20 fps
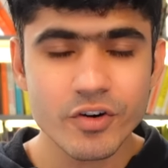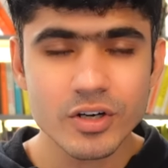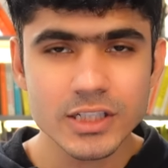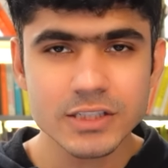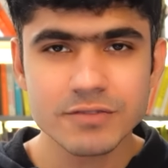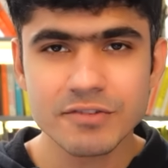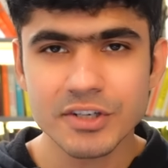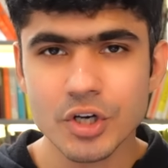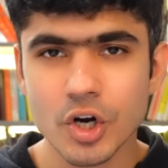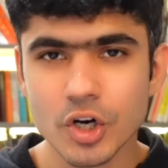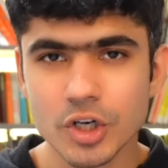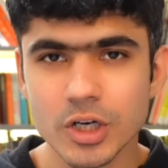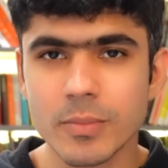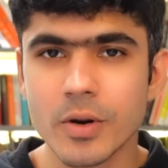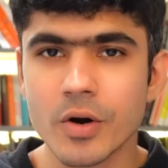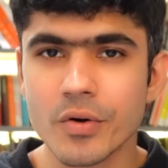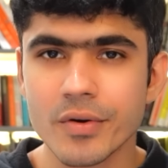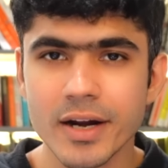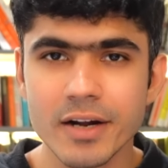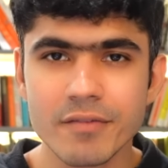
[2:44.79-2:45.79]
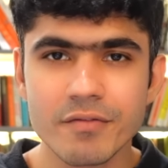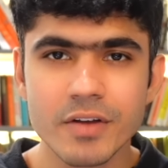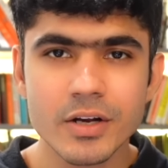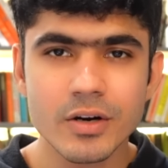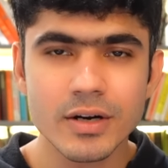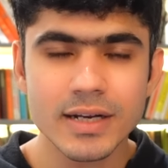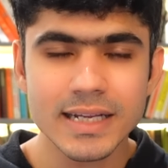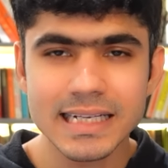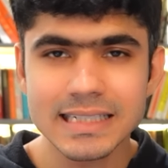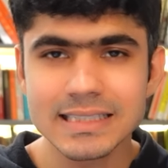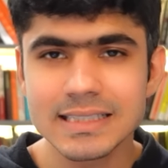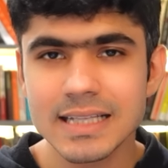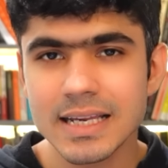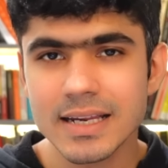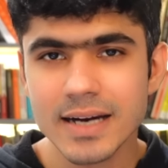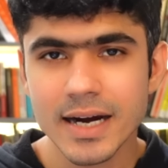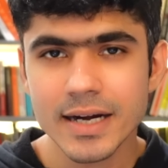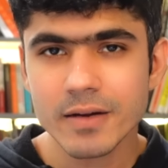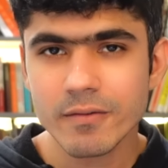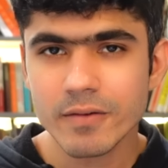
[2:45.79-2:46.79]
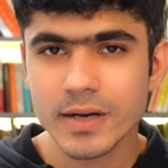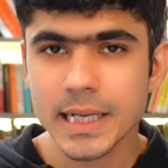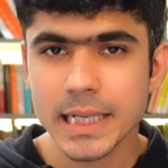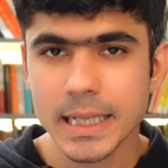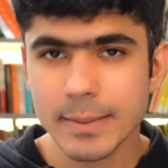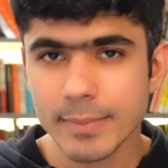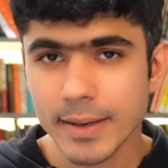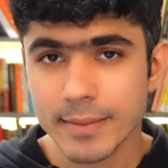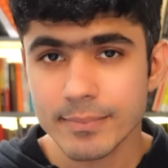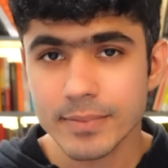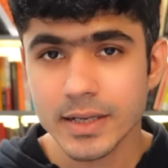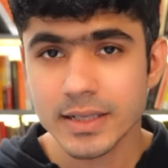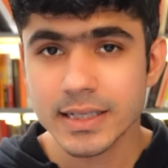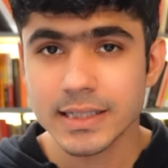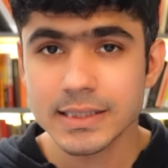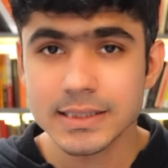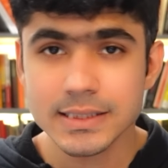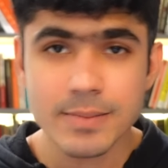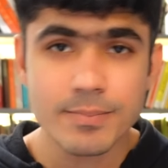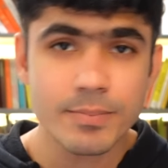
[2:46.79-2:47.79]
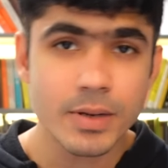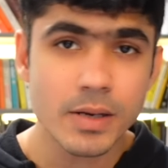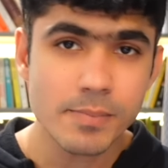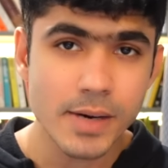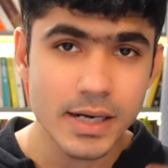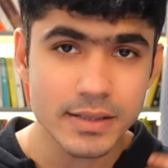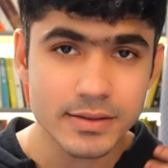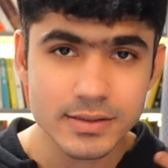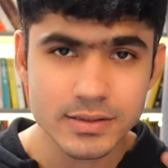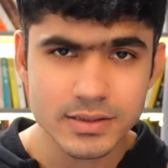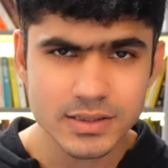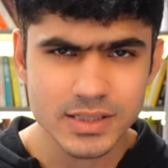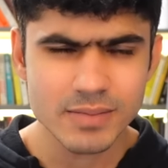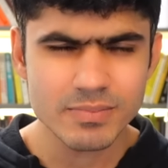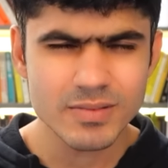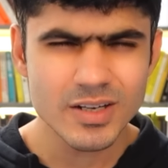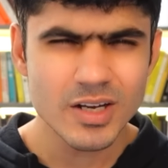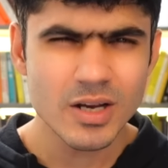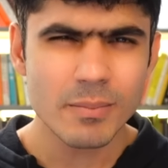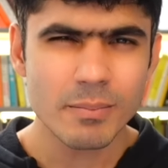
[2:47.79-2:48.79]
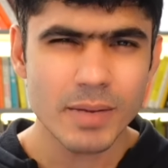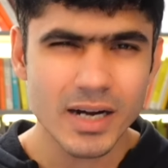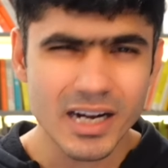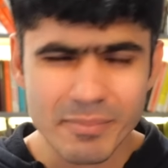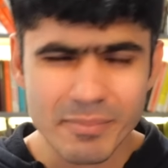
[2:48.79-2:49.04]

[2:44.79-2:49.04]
this we talked about, right, we can easily write our data pipeline in simple Python script, but it